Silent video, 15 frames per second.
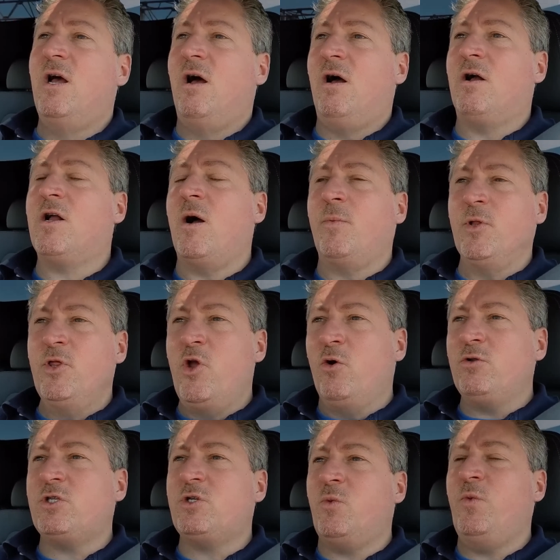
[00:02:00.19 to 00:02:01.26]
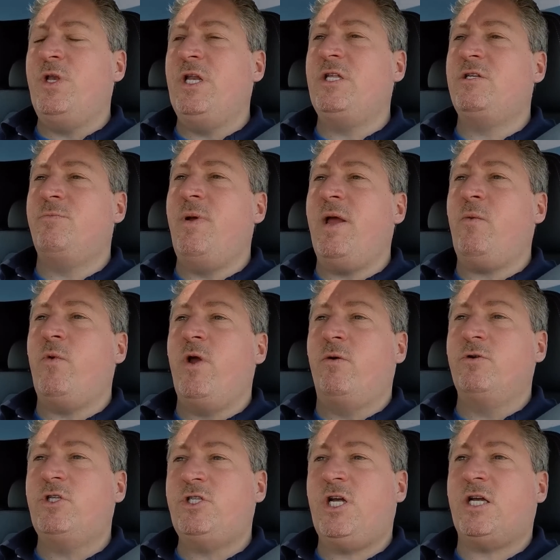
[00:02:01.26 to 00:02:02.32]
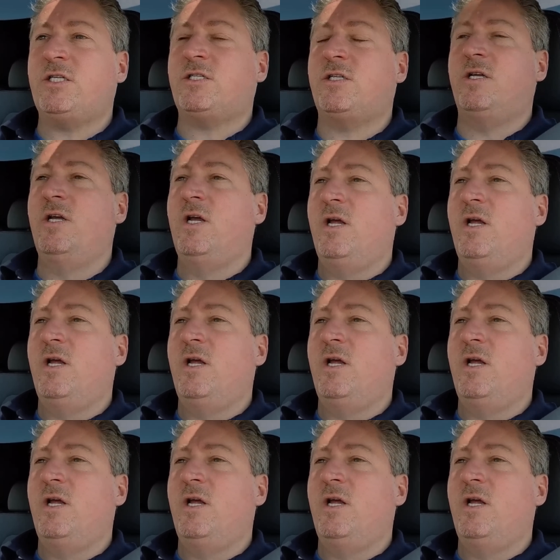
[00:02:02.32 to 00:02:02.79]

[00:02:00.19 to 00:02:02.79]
A couple notes we need to make. We always test